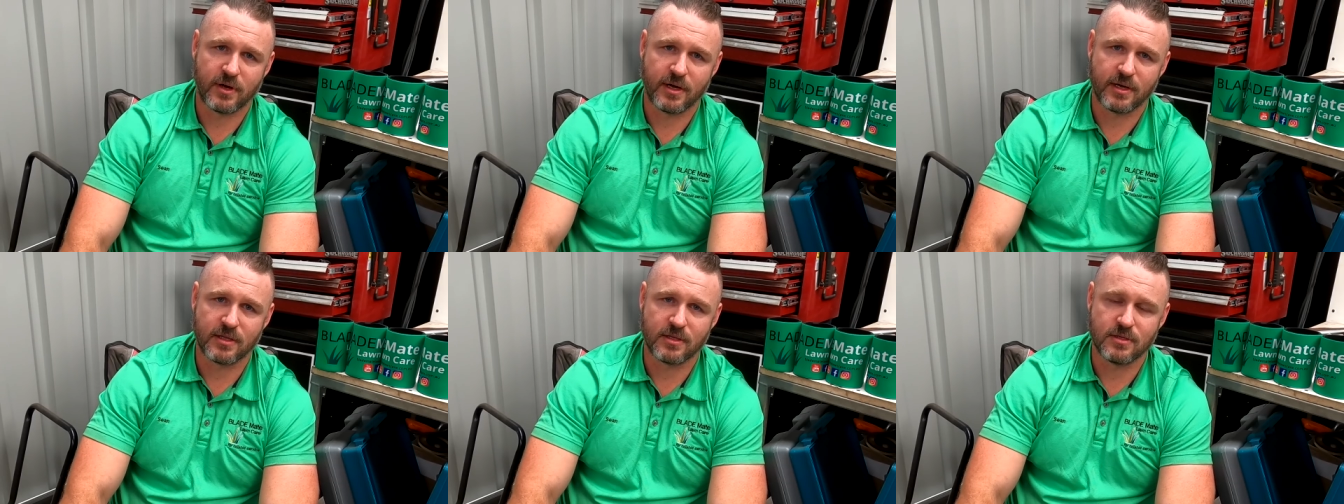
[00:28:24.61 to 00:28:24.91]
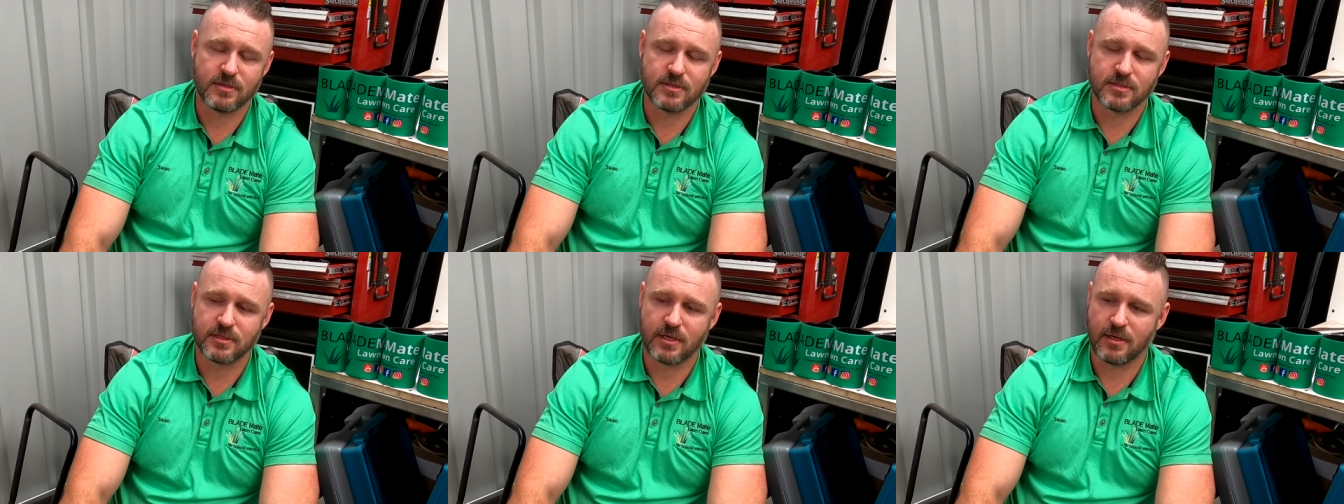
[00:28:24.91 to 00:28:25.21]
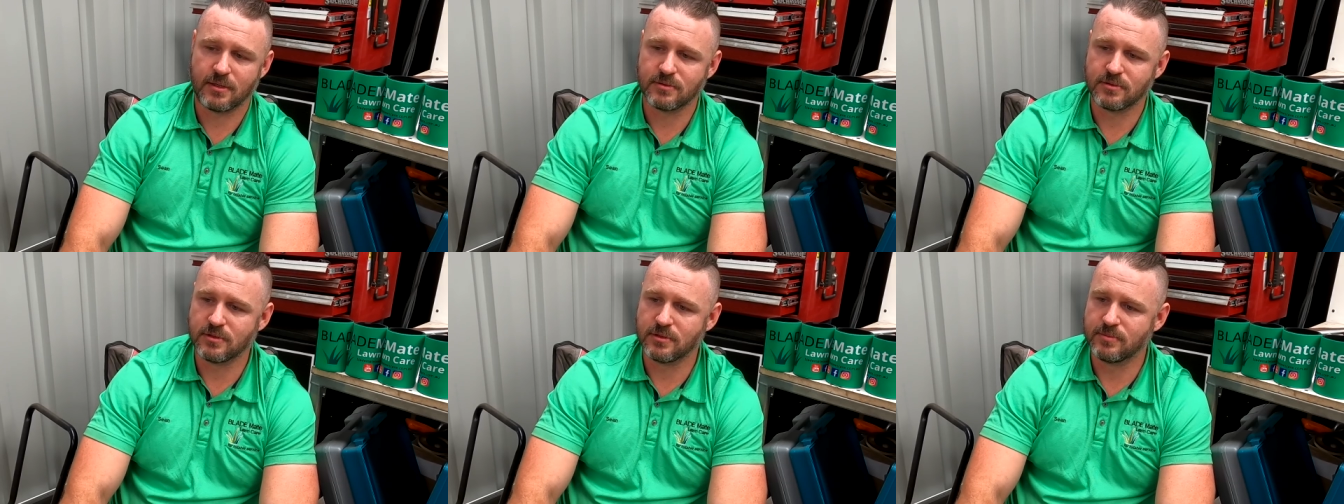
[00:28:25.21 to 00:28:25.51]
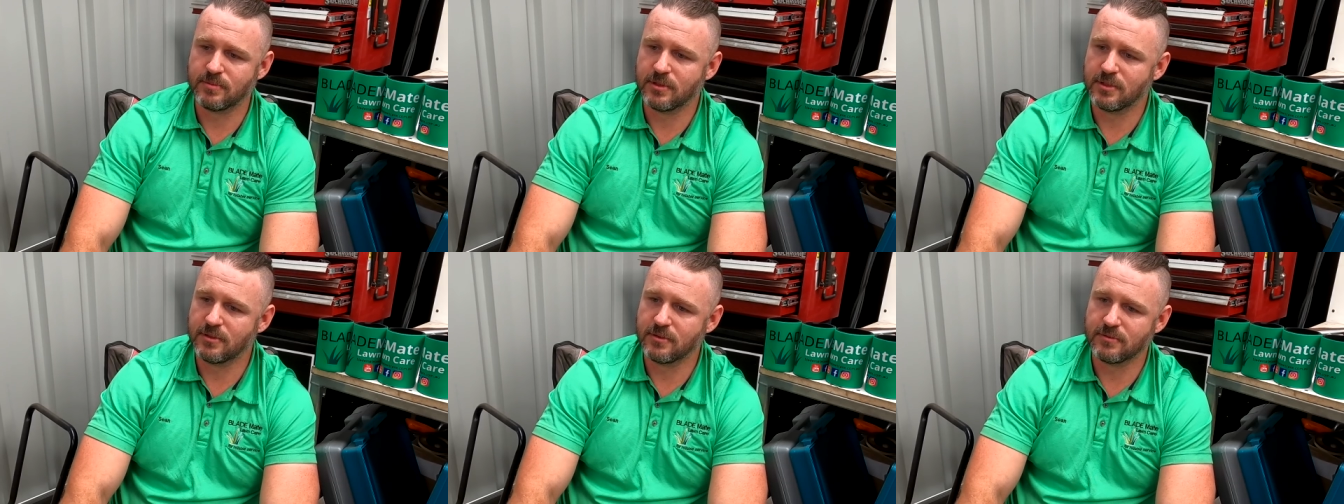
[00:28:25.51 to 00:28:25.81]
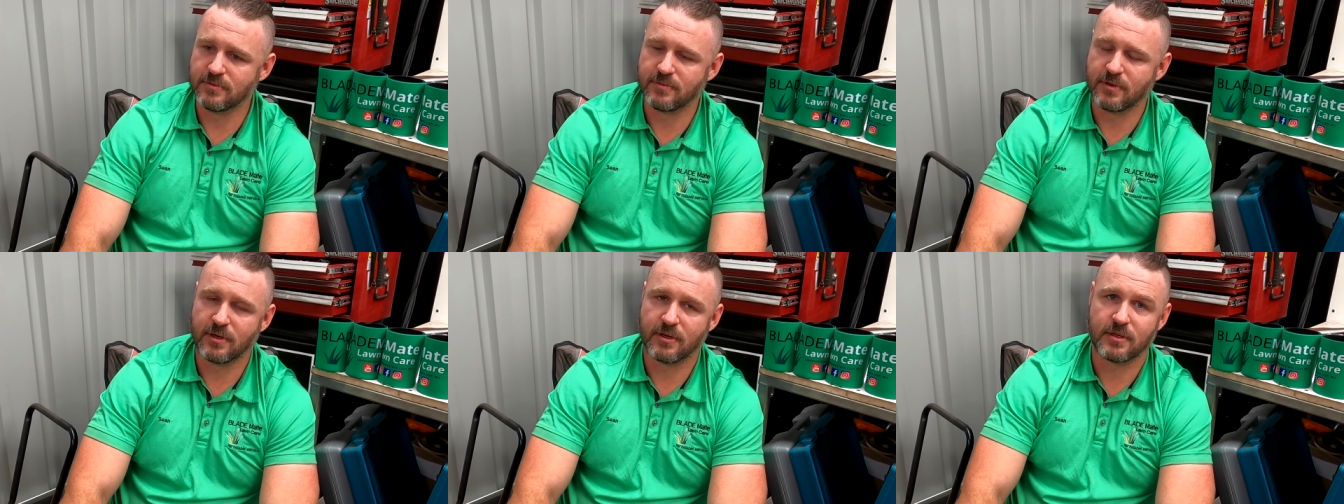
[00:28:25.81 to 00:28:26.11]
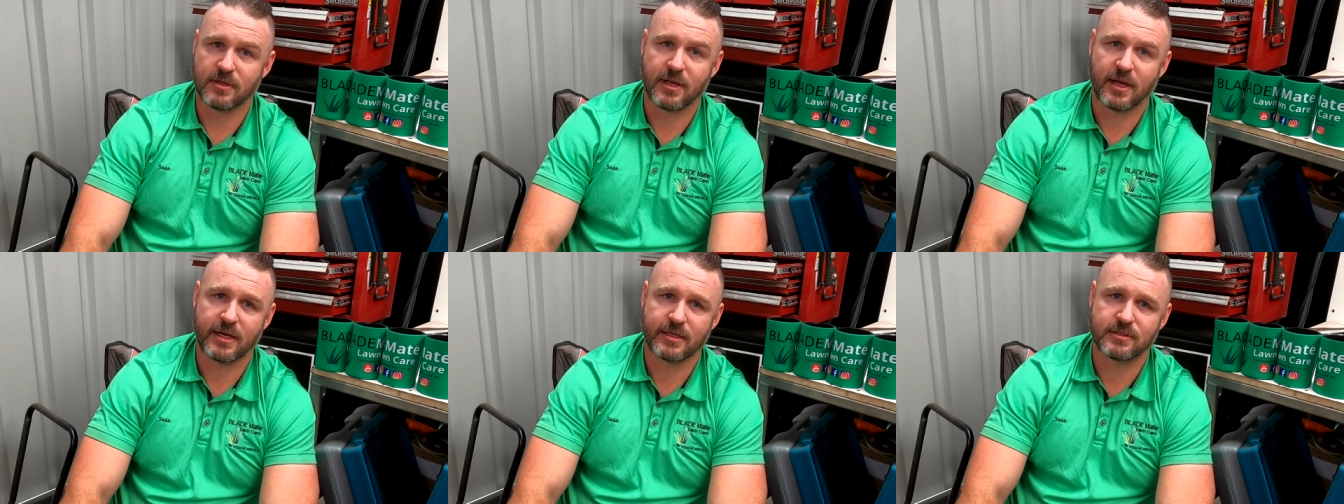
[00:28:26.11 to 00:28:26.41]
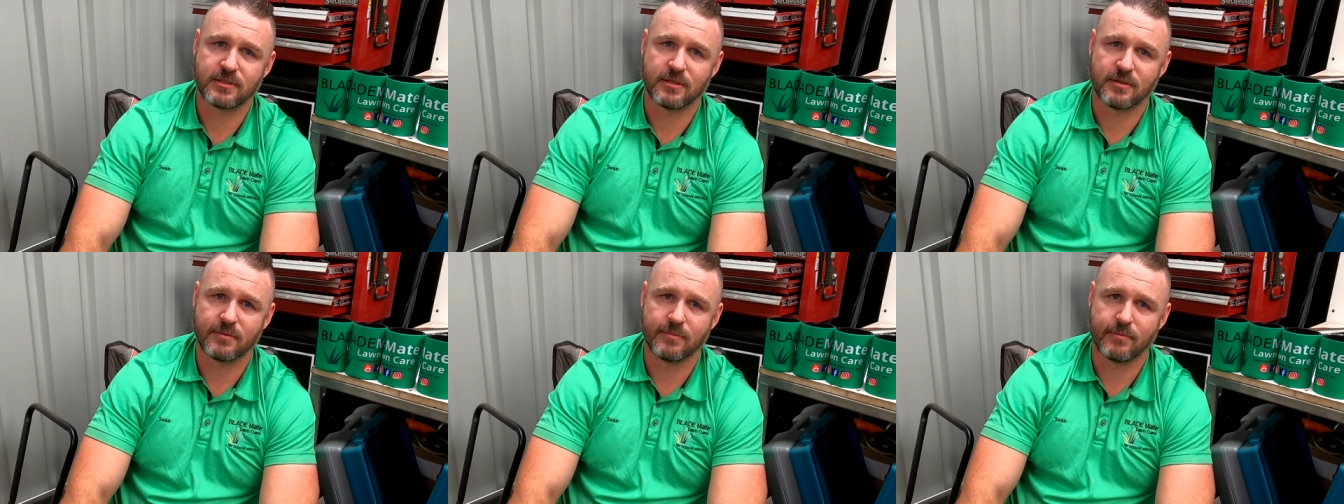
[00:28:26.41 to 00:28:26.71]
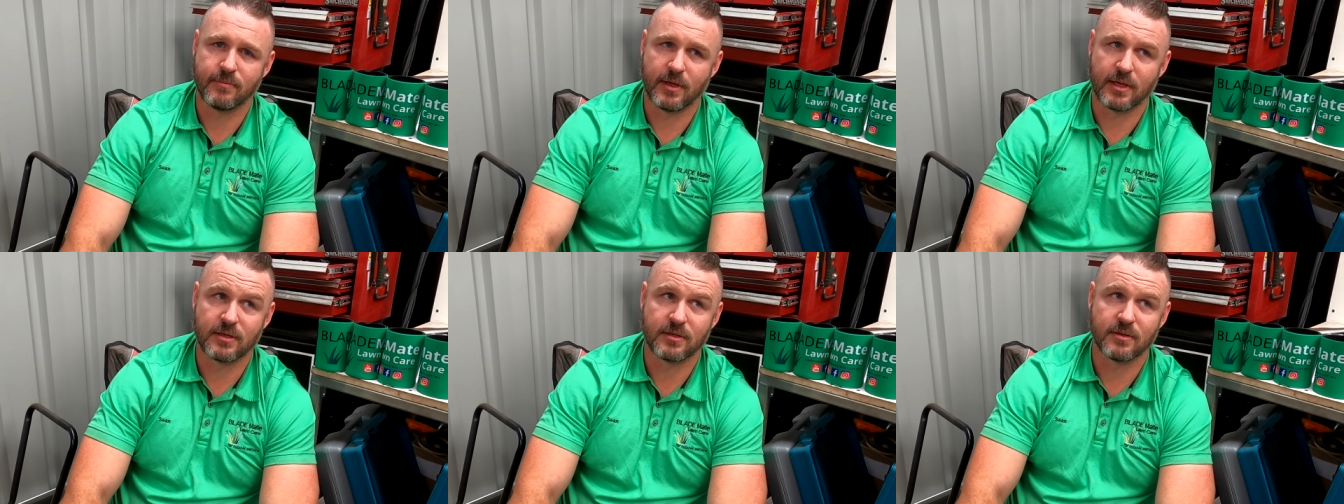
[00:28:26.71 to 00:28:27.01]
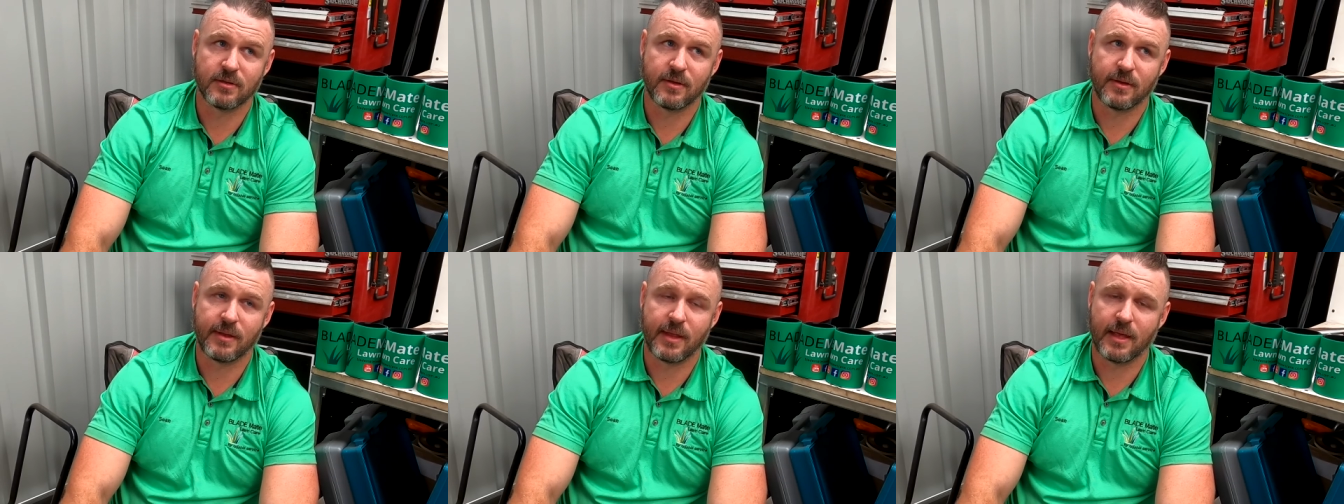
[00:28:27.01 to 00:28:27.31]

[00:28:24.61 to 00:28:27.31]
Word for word: training new soldiers, but it was very taxing mentally.